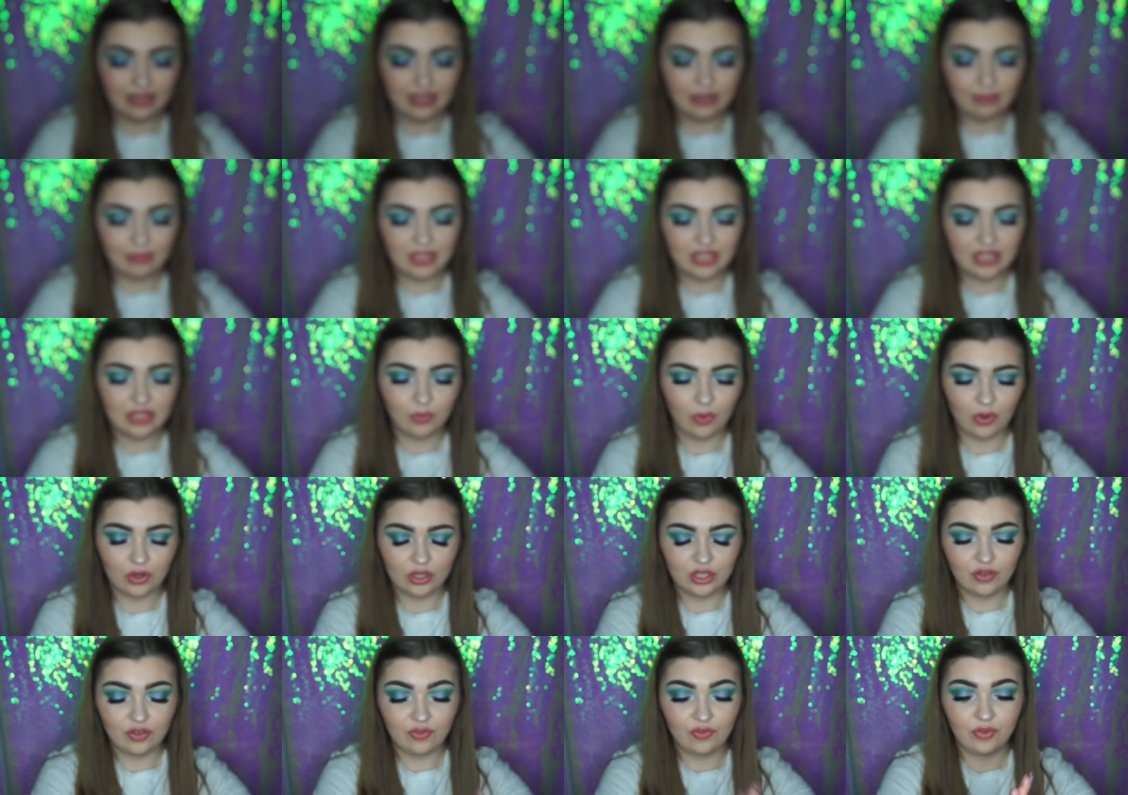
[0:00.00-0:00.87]
me
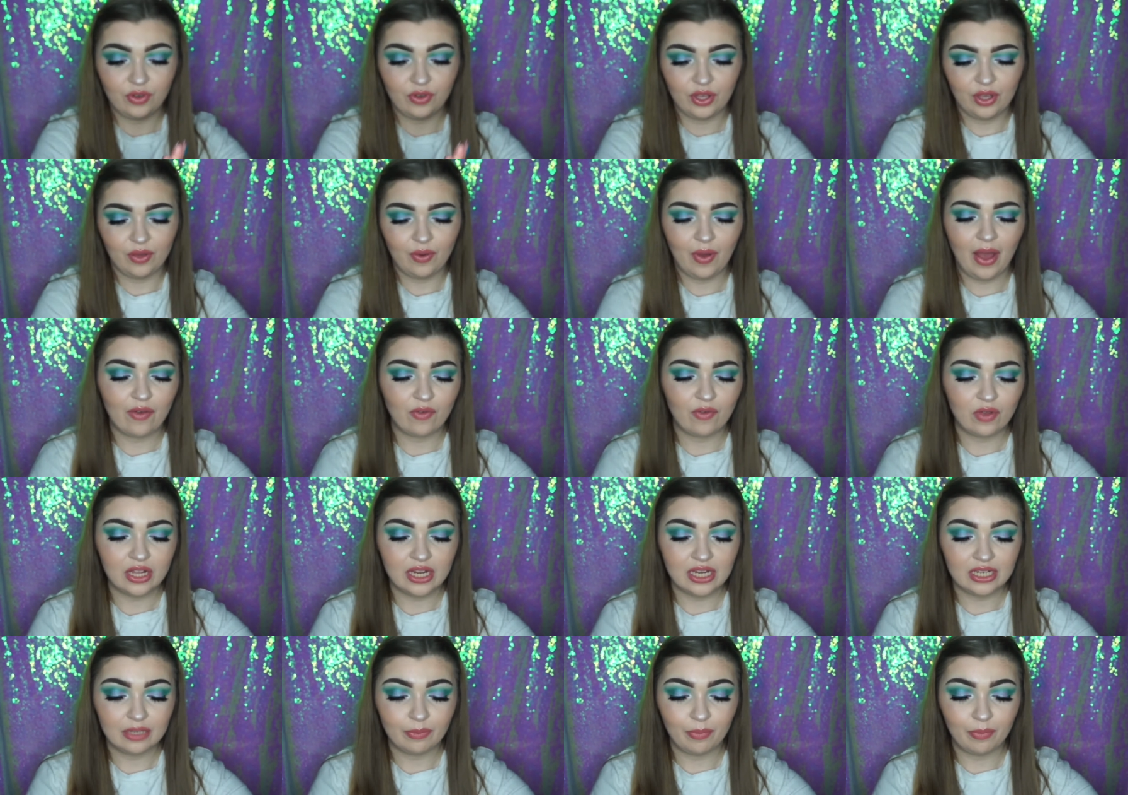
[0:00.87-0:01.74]
I really
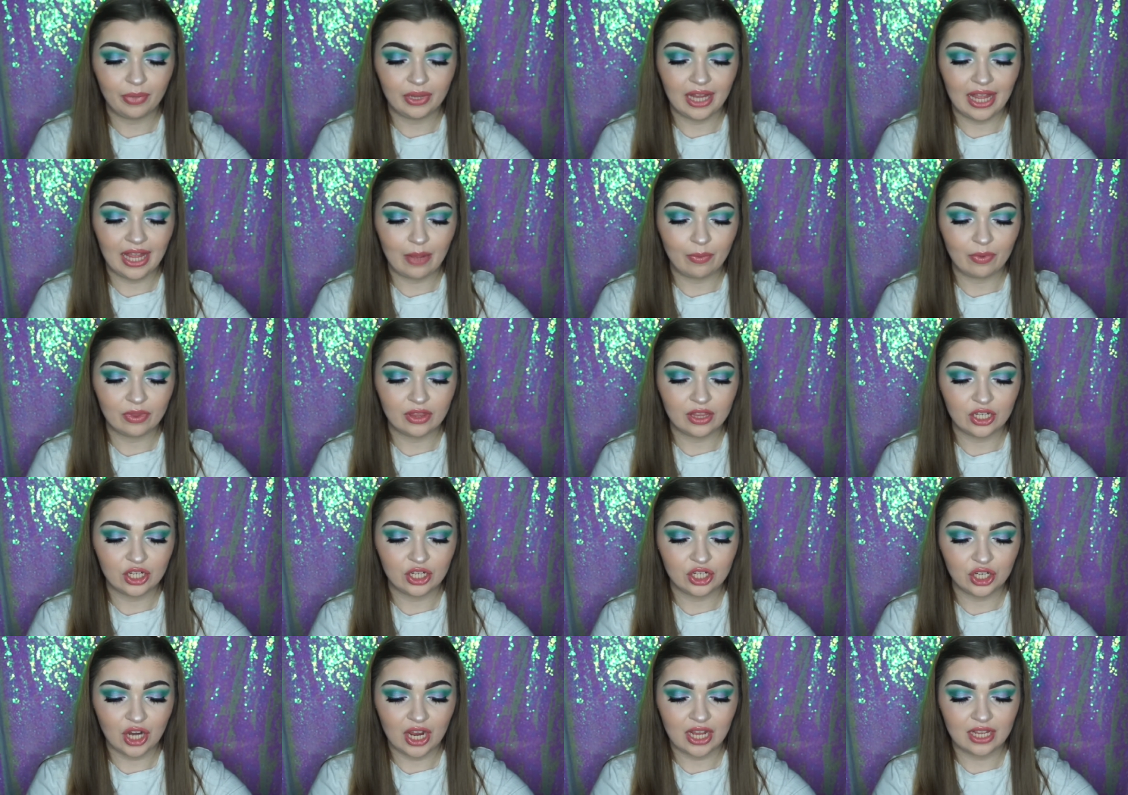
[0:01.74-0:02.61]
need to play with this
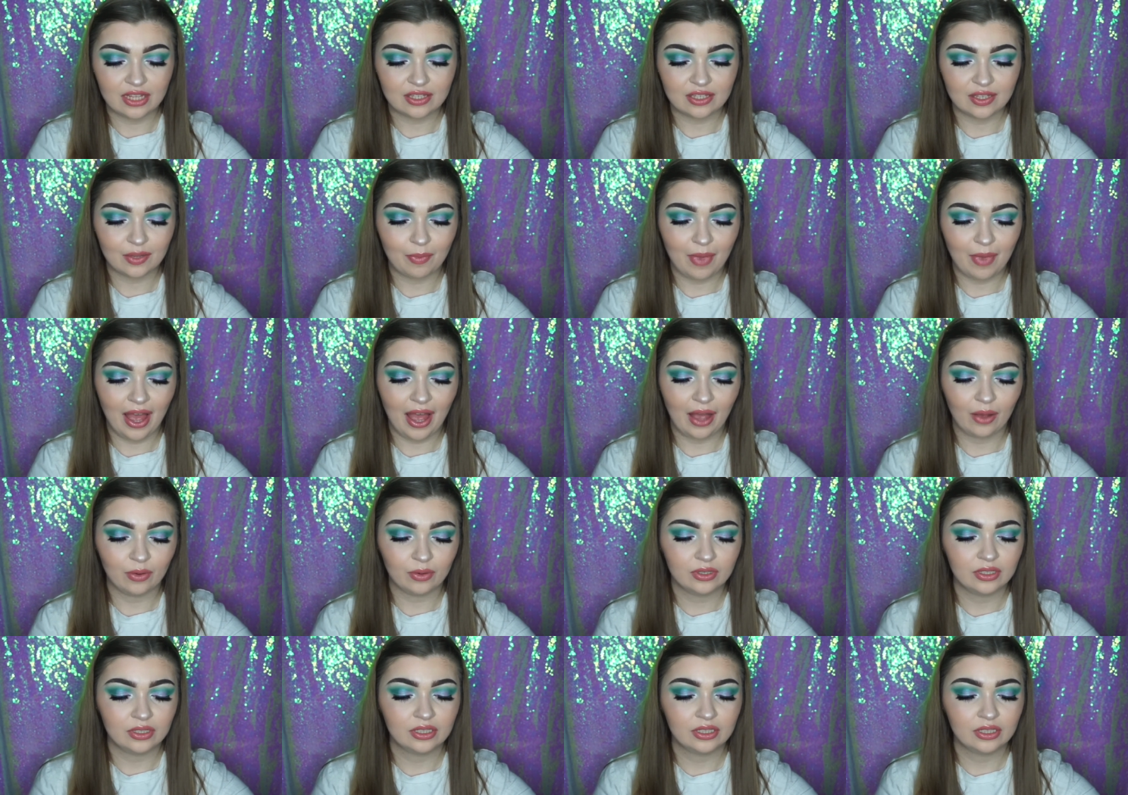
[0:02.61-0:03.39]
shade somehow.